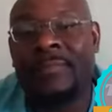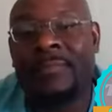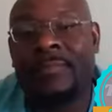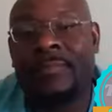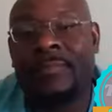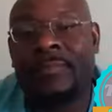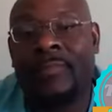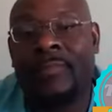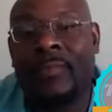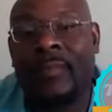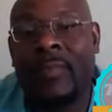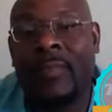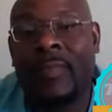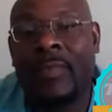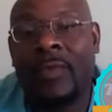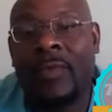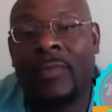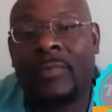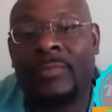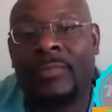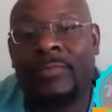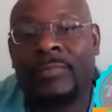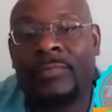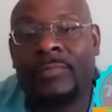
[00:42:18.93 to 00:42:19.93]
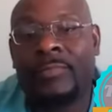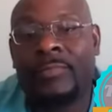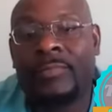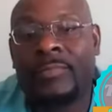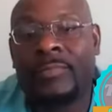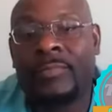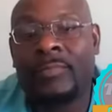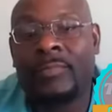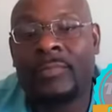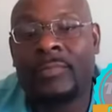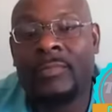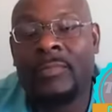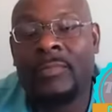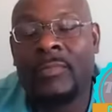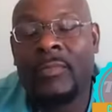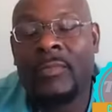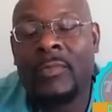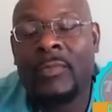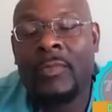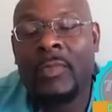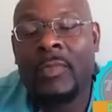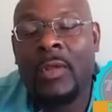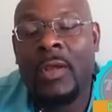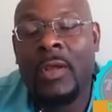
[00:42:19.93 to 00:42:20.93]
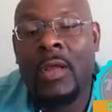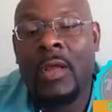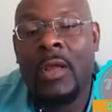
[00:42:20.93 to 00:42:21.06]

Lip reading: [no speech]